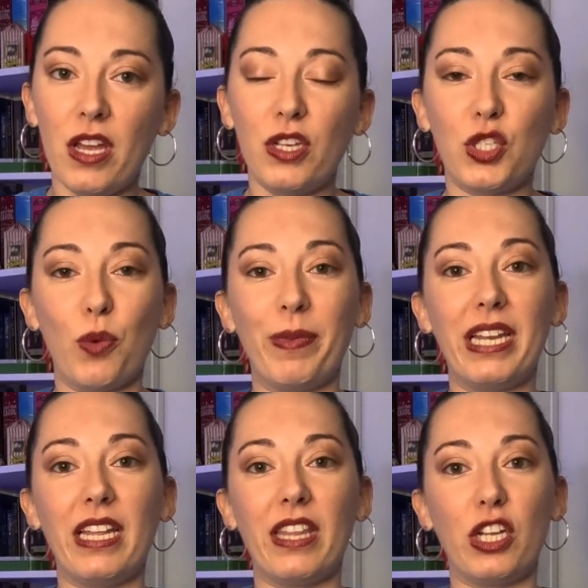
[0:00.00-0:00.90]
So
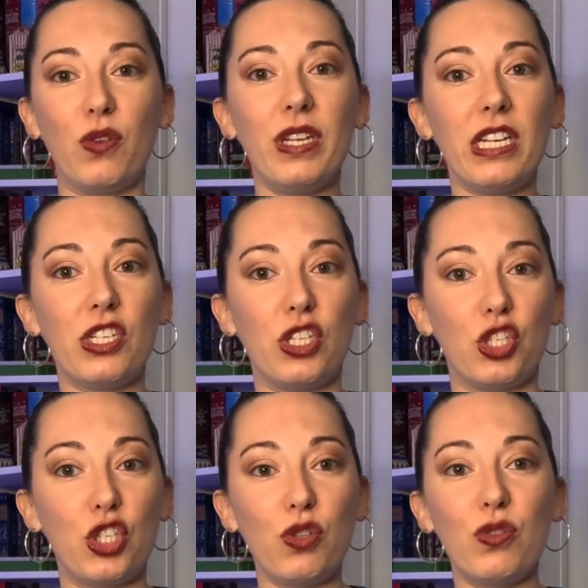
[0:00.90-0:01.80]
meaning that you needed to
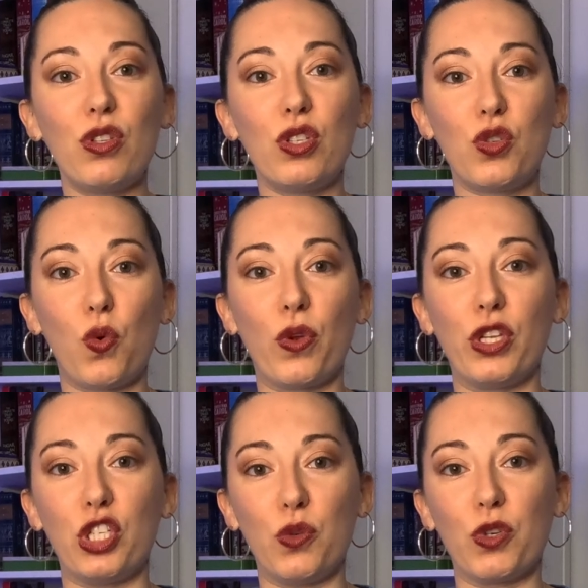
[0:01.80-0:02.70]
choose the store
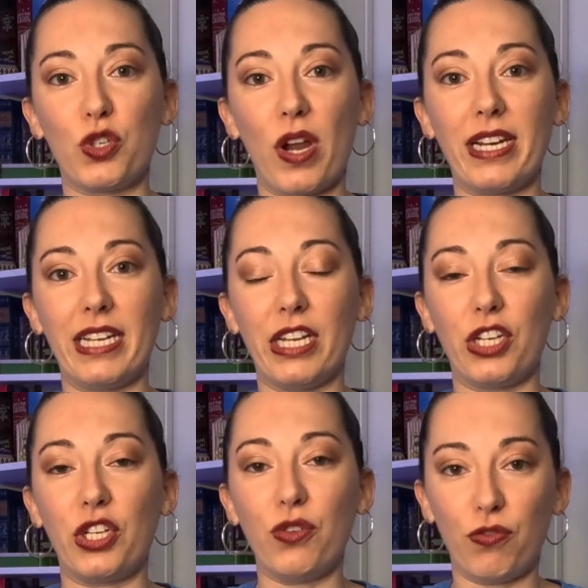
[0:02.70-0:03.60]
that you were trying to get a
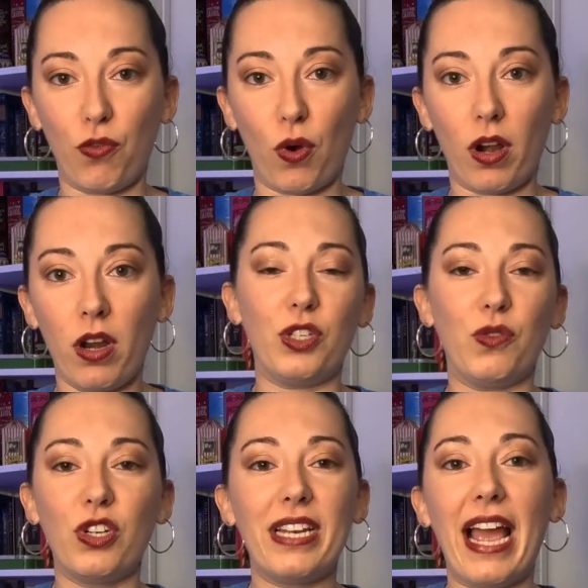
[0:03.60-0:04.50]
queue for. You
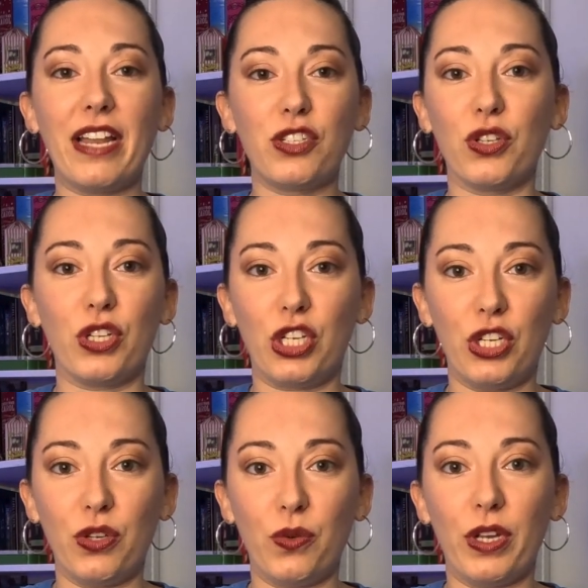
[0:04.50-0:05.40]
couldn't enter the
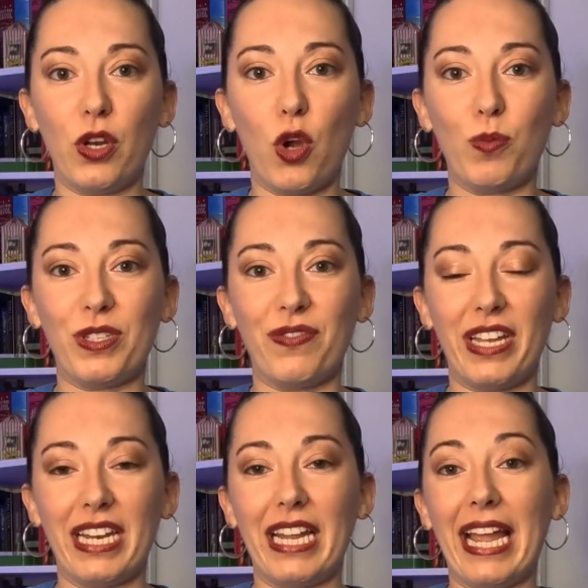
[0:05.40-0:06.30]
queue in hopes of
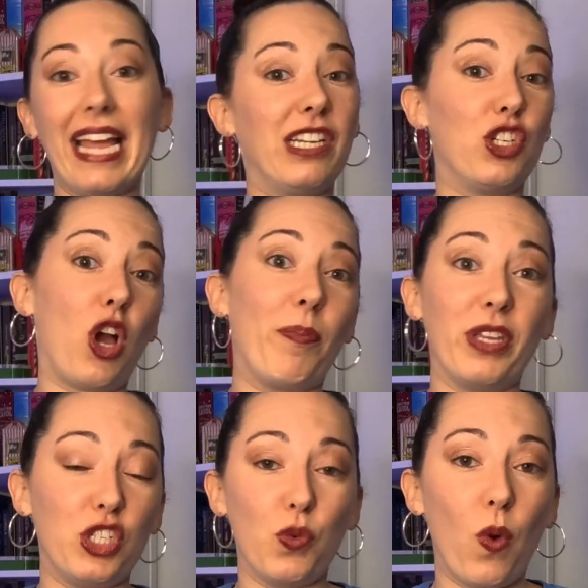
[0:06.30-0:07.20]
getting any shop
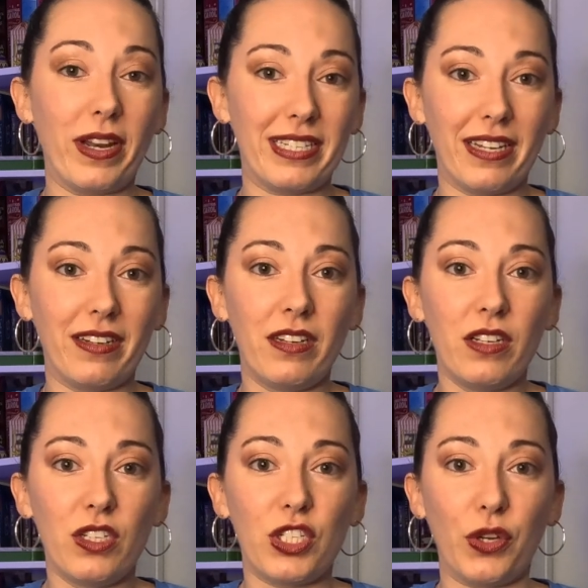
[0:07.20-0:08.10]
that you wanted.
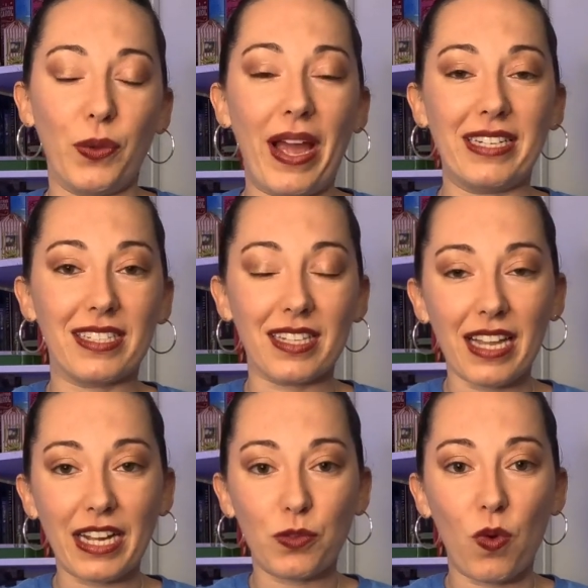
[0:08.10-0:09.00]
So you had to
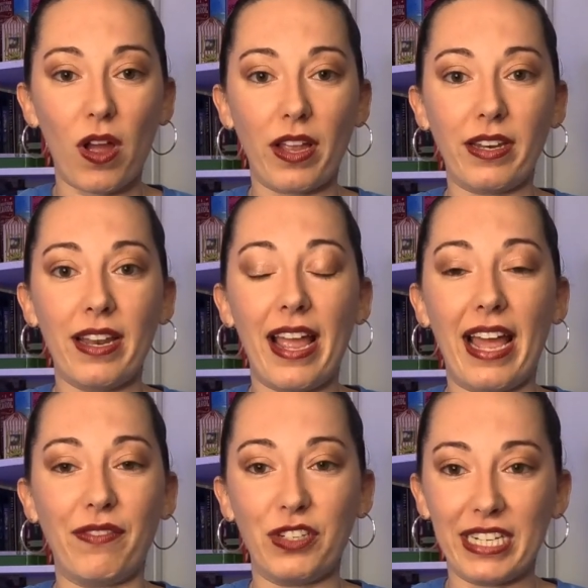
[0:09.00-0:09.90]
select one,
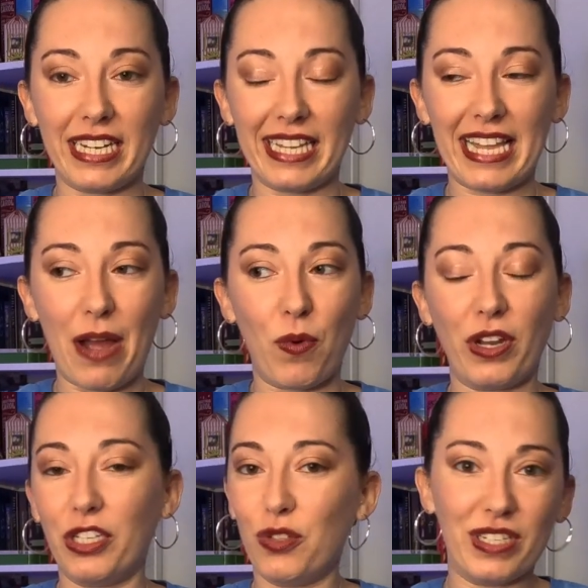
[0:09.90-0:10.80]
and if you didn't get that
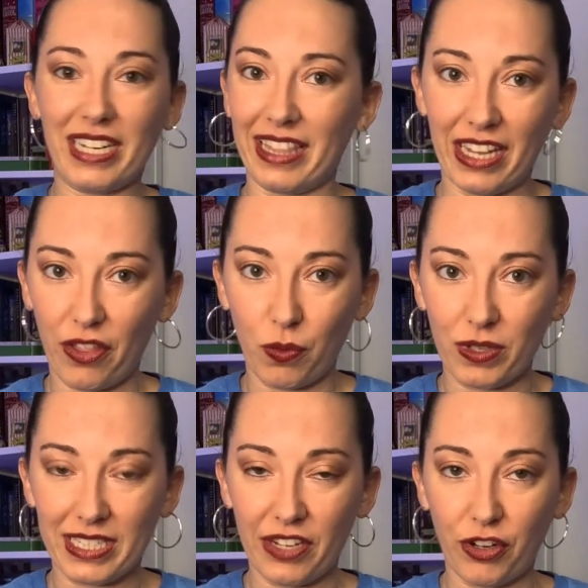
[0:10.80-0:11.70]
one, you didn't get the other
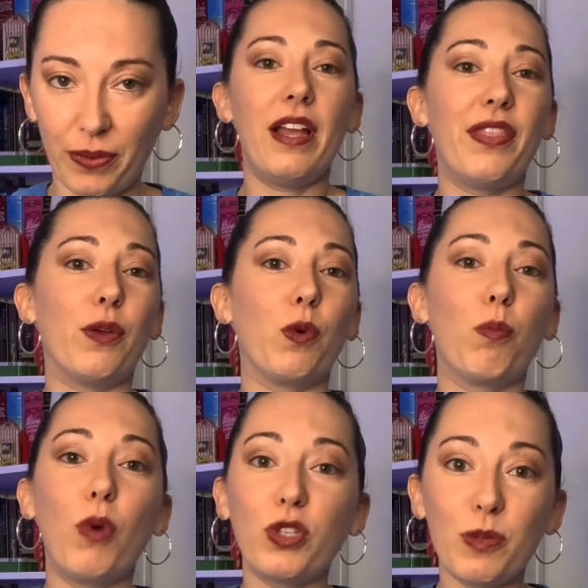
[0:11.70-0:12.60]
ones either. There were
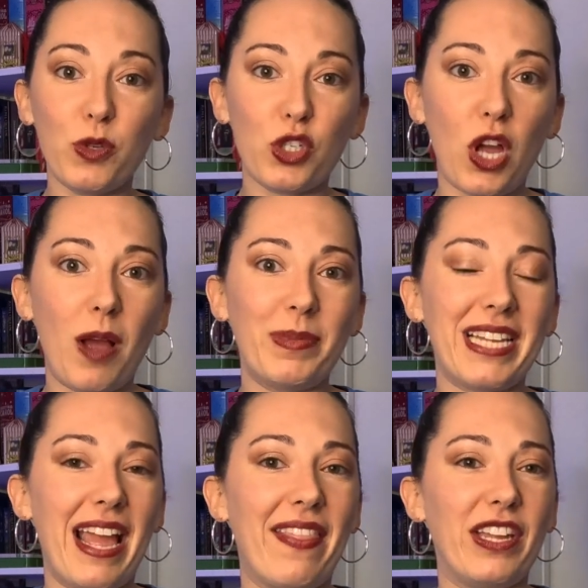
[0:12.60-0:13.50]
multiple shops
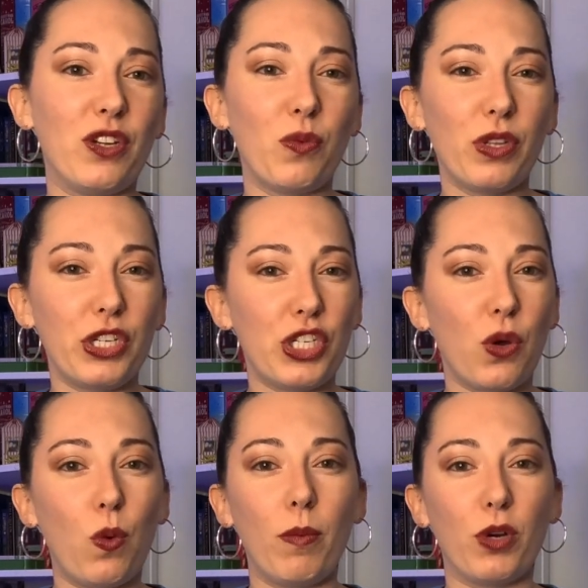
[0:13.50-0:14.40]
and they don't really
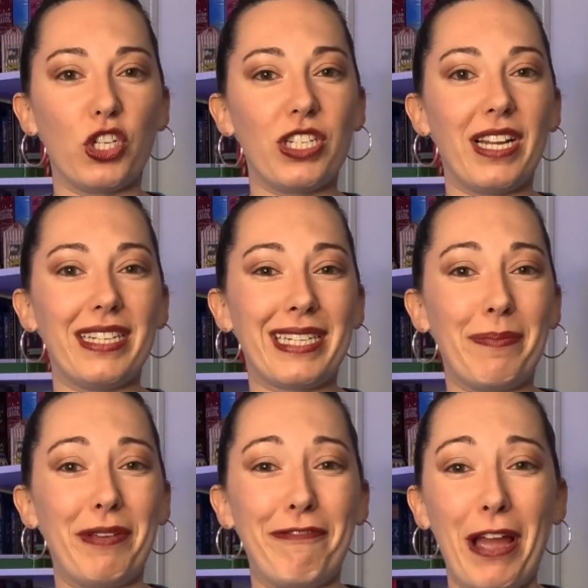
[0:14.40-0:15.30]
show what merchandise can
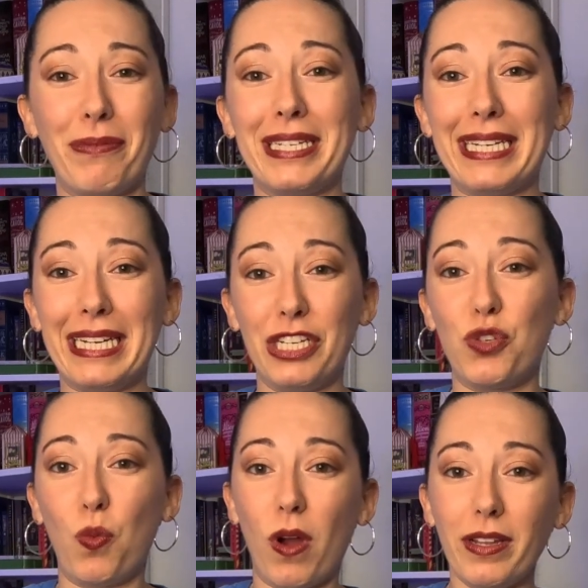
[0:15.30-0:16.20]
be found in
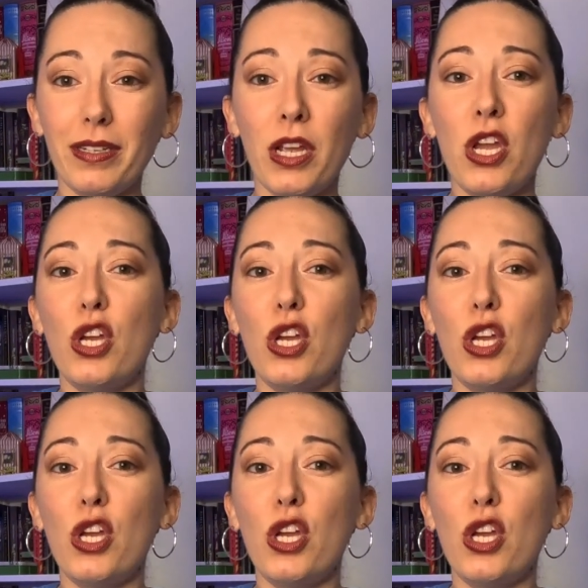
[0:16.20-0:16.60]
each one.